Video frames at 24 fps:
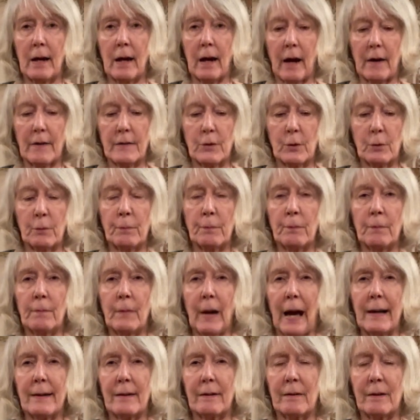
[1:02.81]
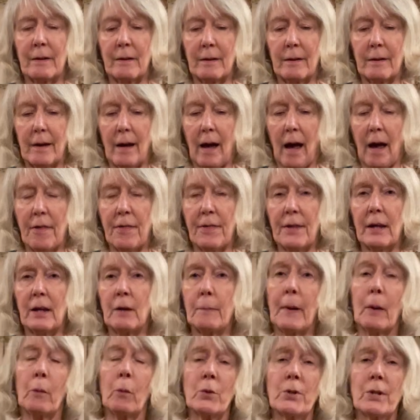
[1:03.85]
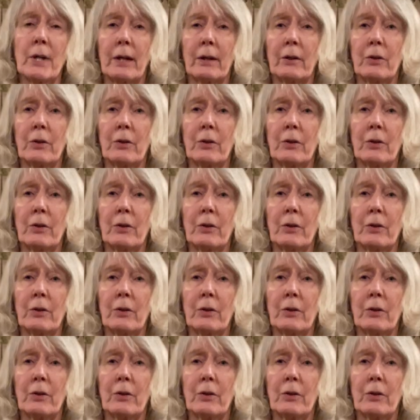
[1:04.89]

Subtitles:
I sort of had a think about what I